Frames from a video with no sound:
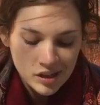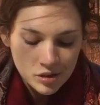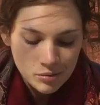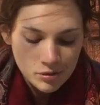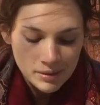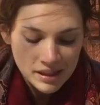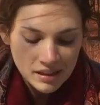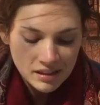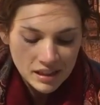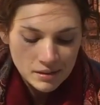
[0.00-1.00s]
There will be a
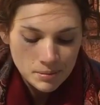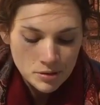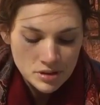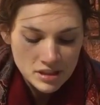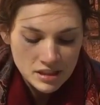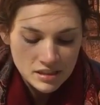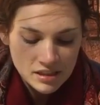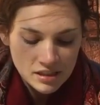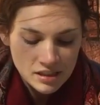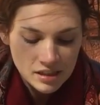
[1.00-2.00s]
link posted
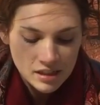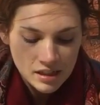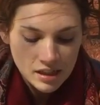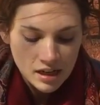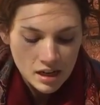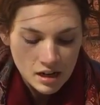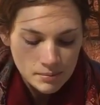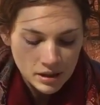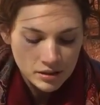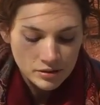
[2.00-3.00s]

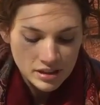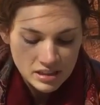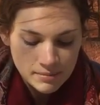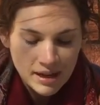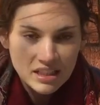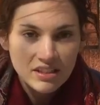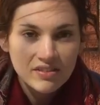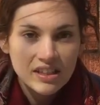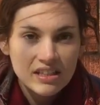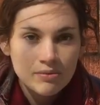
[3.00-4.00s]
including some
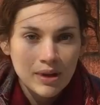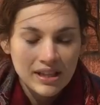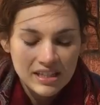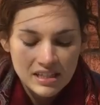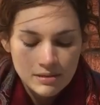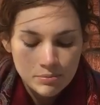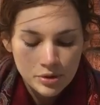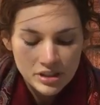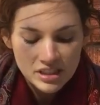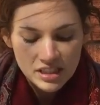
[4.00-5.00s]
activities and why this is
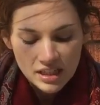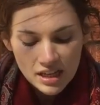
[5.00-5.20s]
important,